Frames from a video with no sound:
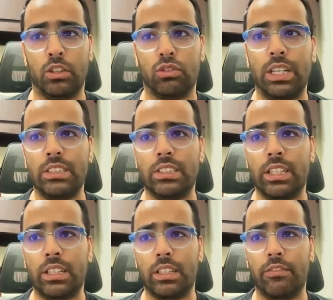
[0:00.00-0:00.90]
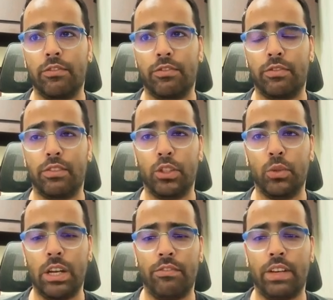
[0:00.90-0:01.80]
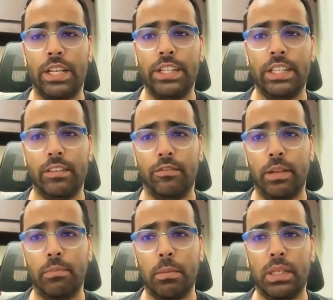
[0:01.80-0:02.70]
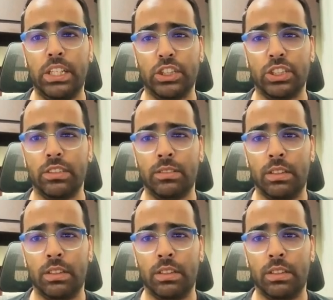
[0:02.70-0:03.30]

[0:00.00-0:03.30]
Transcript: So let's say if you have any web application.